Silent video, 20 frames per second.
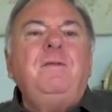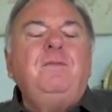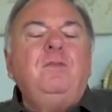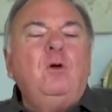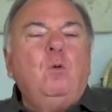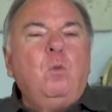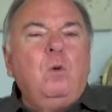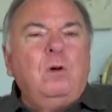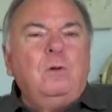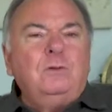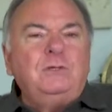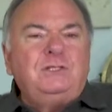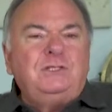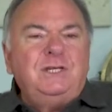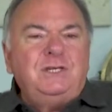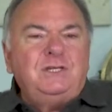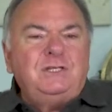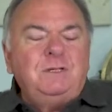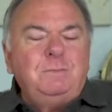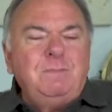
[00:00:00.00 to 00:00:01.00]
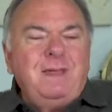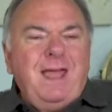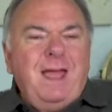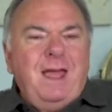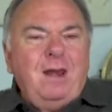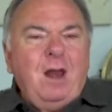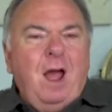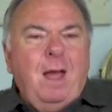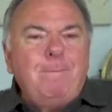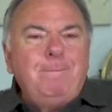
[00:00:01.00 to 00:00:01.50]
The world system
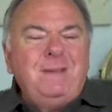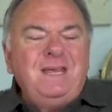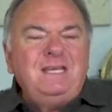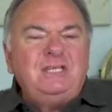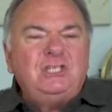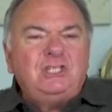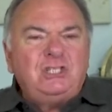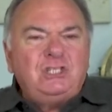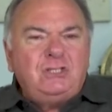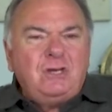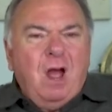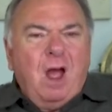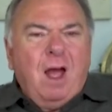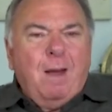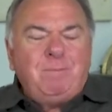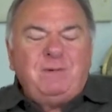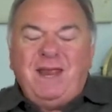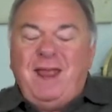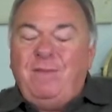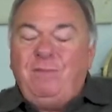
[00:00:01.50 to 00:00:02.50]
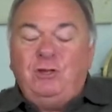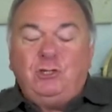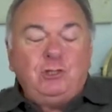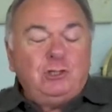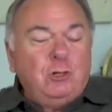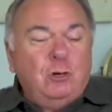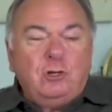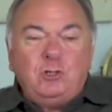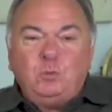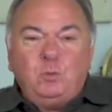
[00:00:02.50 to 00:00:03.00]
cannot be stopped, and the
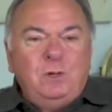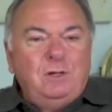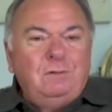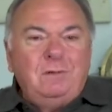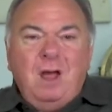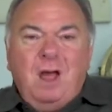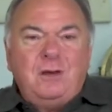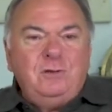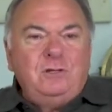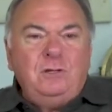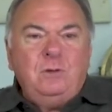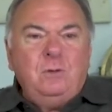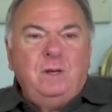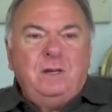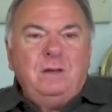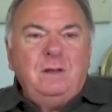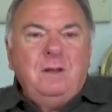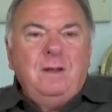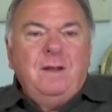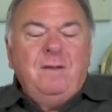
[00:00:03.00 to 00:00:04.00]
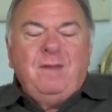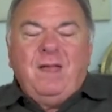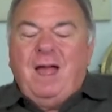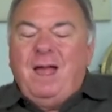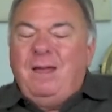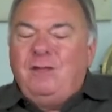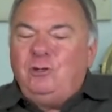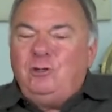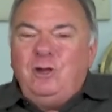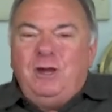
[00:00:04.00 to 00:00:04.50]
church will not do it.
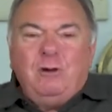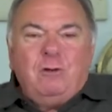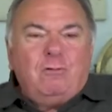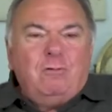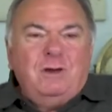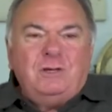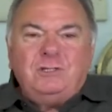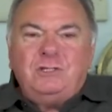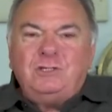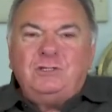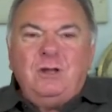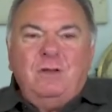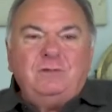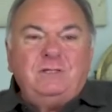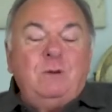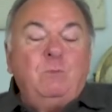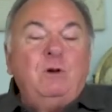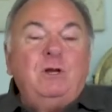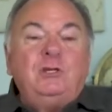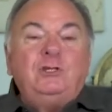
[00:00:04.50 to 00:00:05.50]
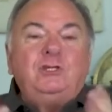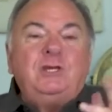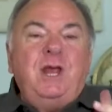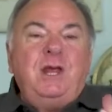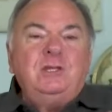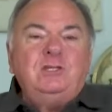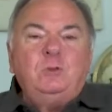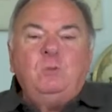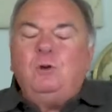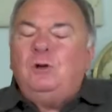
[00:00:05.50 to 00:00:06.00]
You hear Christians all the time, we're going to
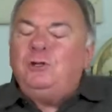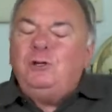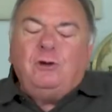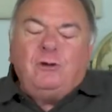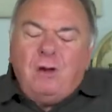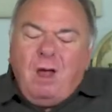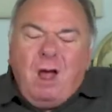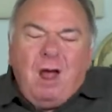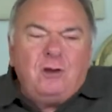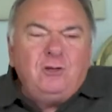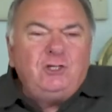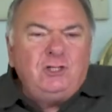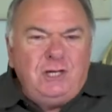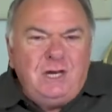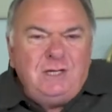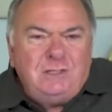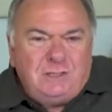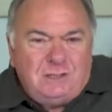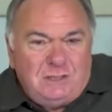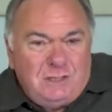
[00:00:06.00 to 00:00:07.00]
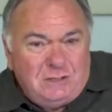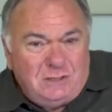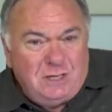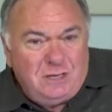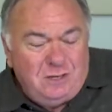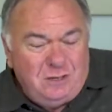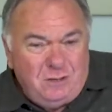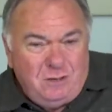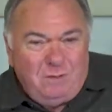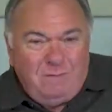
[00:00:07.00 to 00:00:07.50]
change the world. You're not. Jesus is
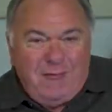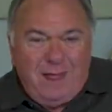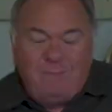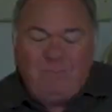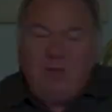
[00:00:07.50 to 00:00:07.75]
going to do that.